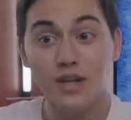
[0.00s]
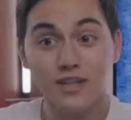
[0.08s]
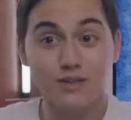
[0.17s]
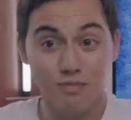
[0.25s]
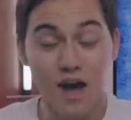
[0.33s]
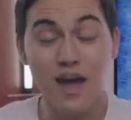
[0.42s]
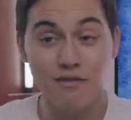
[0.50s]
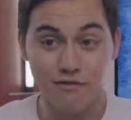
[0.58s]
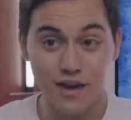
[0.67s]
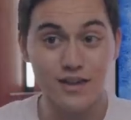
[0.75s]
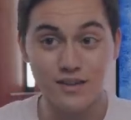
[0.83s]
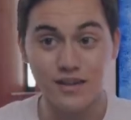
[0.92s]
but it's my
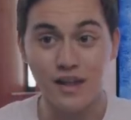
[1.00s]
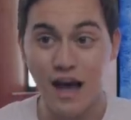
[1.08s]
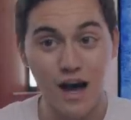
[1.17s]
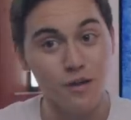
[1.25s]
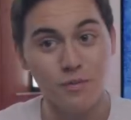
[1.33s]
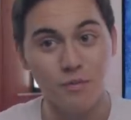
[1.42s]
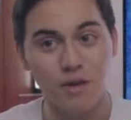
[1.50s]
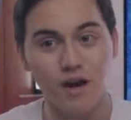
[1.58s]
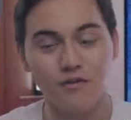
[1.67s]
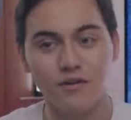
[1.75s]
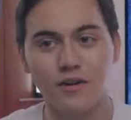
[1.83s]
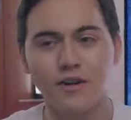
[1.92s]
face on the album
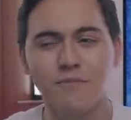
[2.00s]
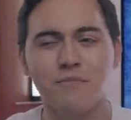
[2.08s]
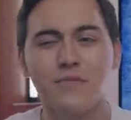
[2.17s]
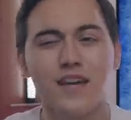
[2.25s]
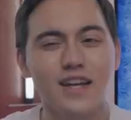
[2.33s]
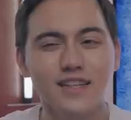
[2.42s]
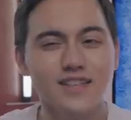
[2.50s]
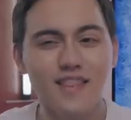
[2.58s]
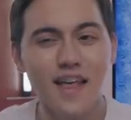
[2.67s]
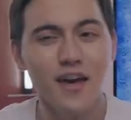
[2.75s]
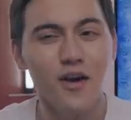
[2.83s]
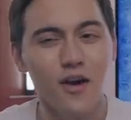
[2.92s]
cover. And isn't
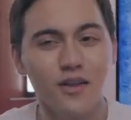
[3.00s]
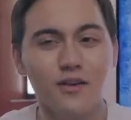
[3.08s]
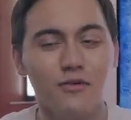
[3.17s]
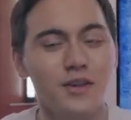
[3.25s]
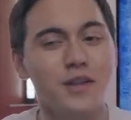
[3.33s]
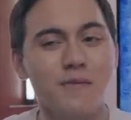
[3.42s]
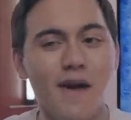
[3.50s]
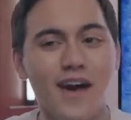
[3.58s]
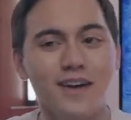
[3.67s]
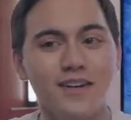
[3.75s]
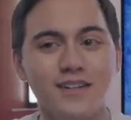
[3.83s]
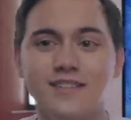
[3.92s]
that all that really
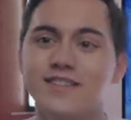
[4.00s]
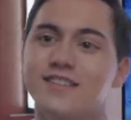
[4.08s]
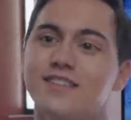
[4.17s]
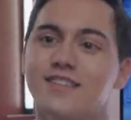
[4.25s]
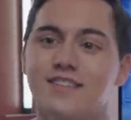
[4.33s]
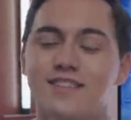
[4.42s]
matters?